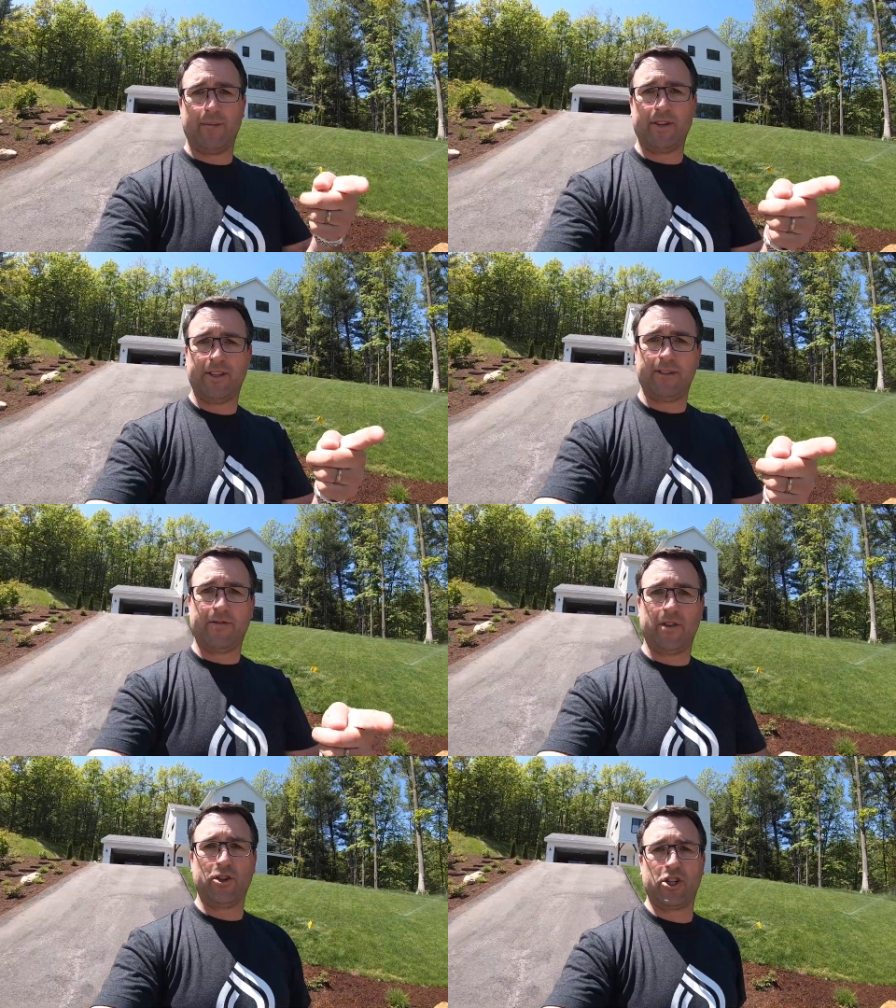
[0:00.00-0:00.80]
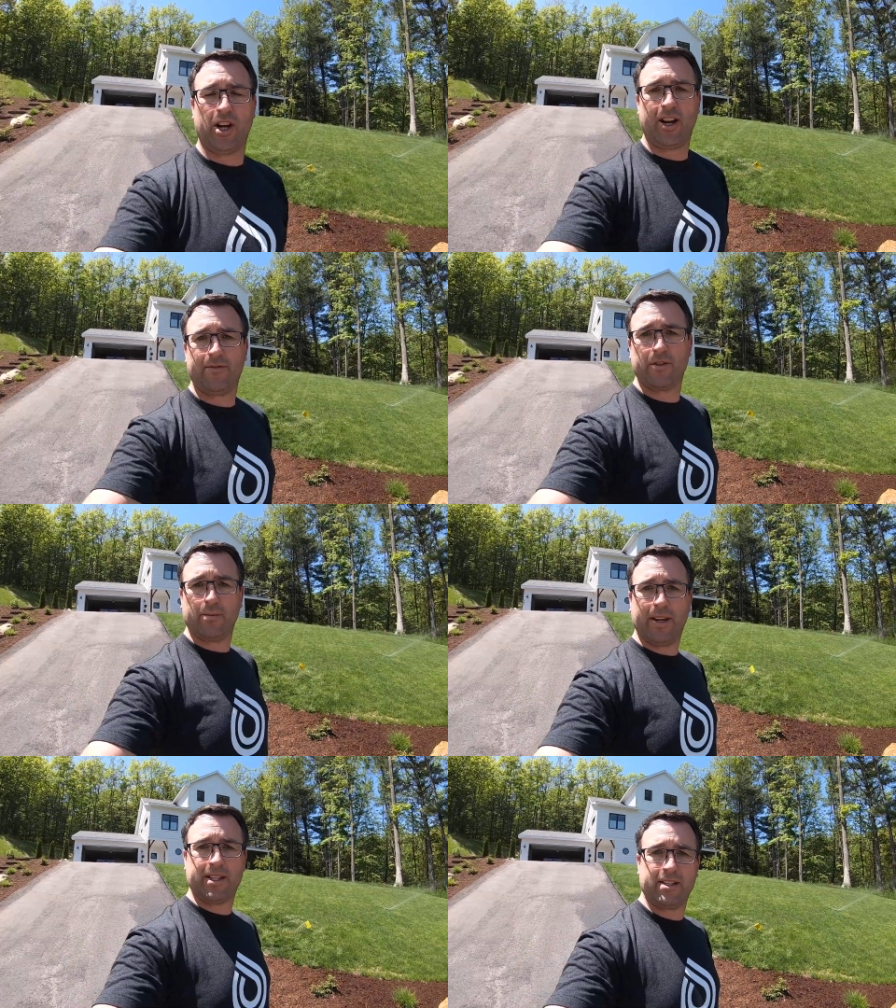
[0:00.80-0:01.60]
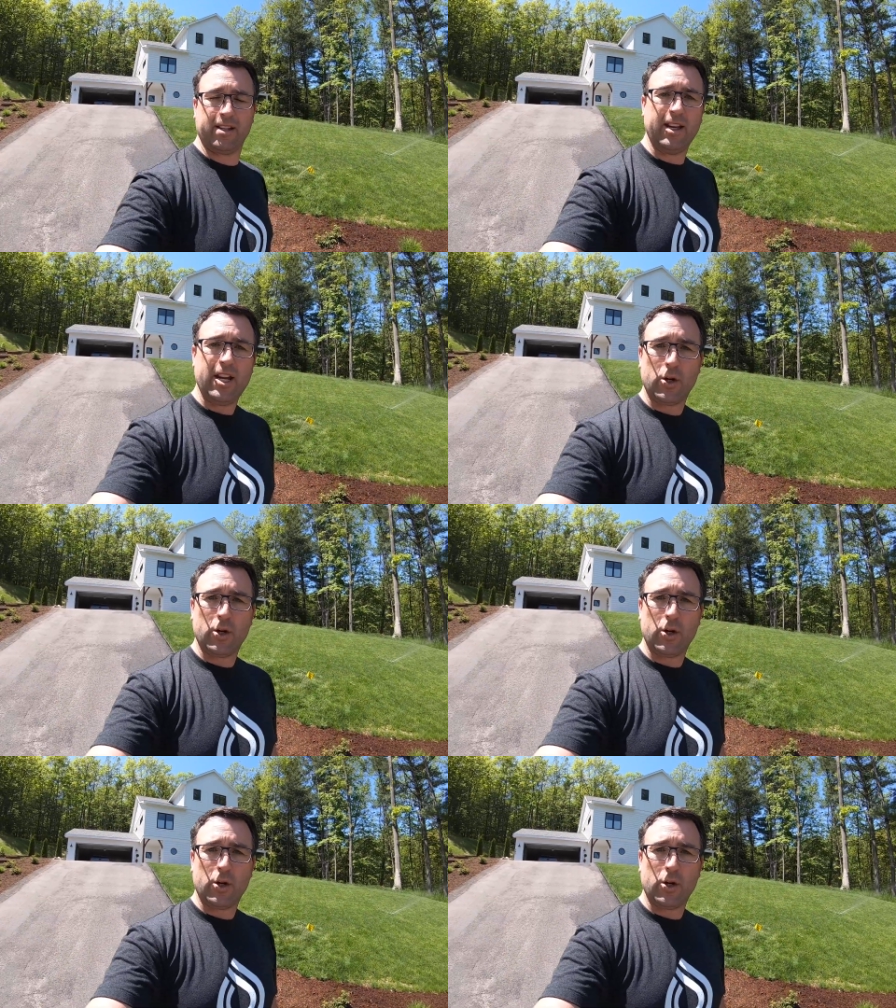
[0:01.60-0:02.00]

built-in flow shut off, which makes it